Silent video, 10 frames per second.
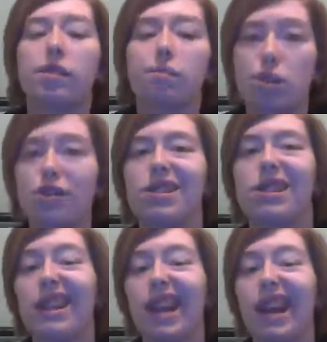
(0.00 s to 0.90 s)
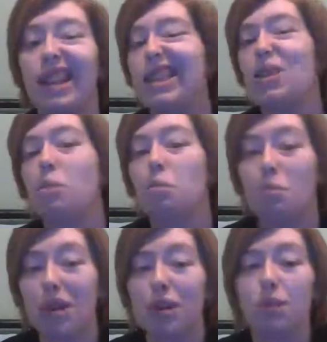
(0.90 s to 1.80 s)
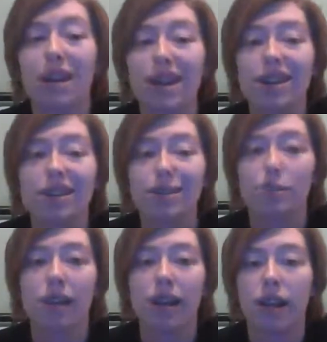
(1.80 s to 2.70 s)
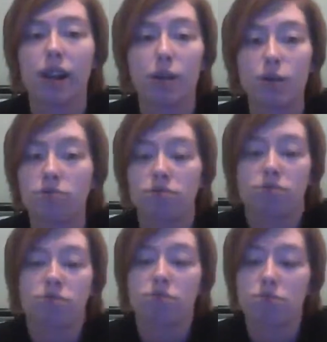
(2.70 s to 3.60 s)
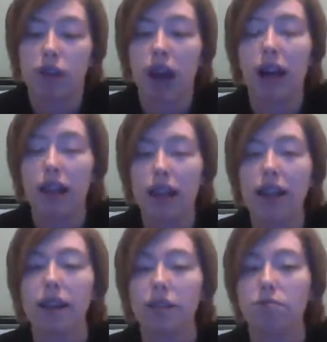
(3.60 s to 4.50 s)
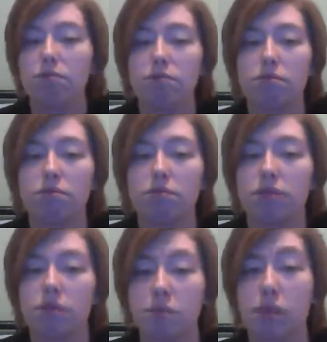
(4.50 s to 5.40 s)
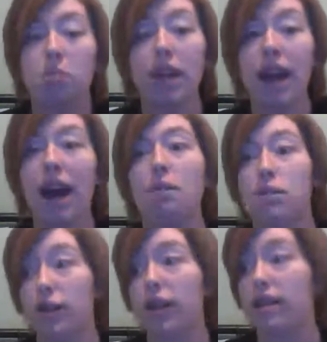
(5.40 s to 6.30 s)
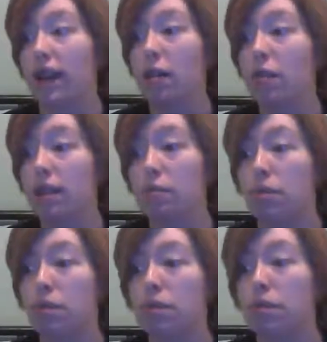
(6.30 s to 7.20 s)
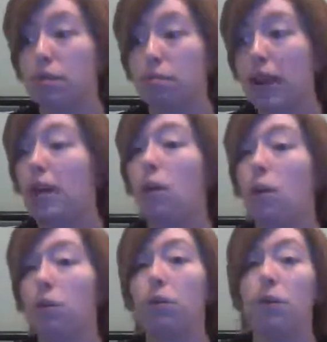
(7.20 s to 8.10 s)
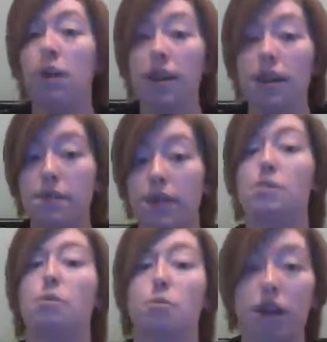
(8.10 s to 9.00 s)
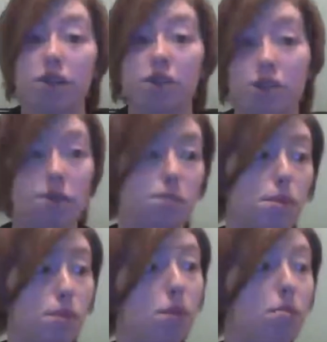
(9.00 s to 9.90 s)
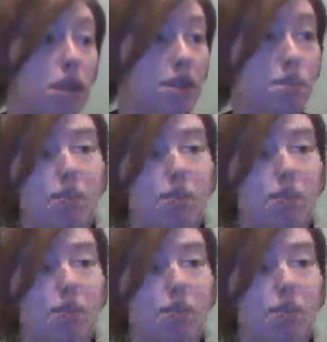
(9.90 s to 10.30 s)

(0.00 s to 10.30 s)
personally, I think MeWe is the way to go. I like it. I mean, I was frantic. I went and made a whole new Facebook page just for my role plays.